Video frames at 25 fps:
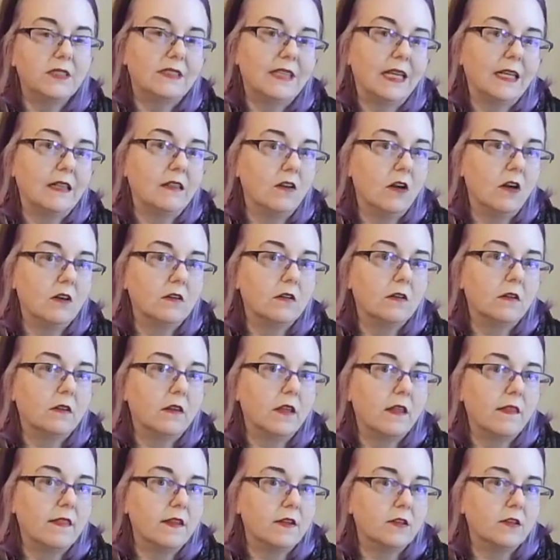say longer
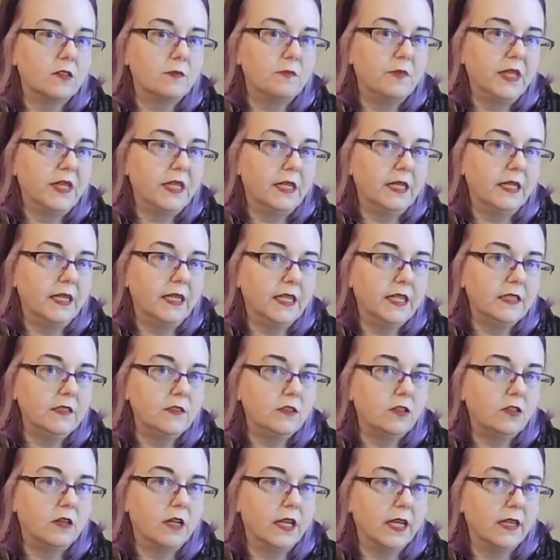than there's been an
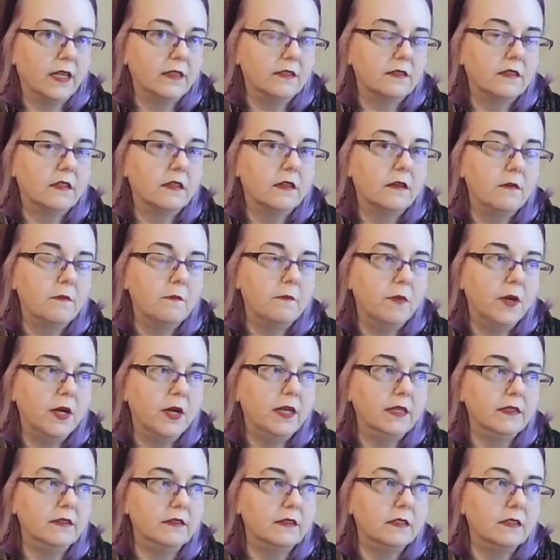internet,
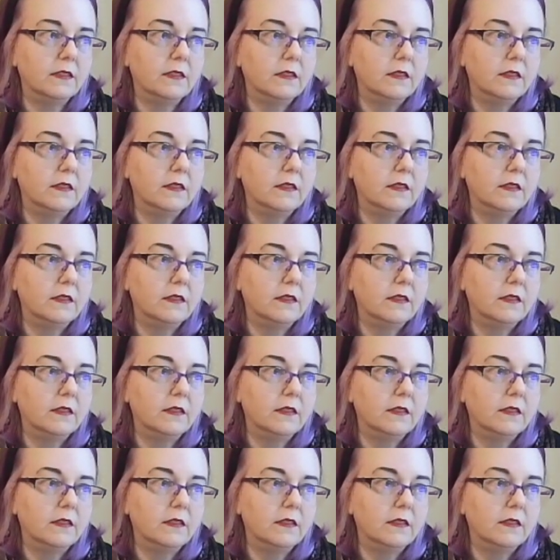but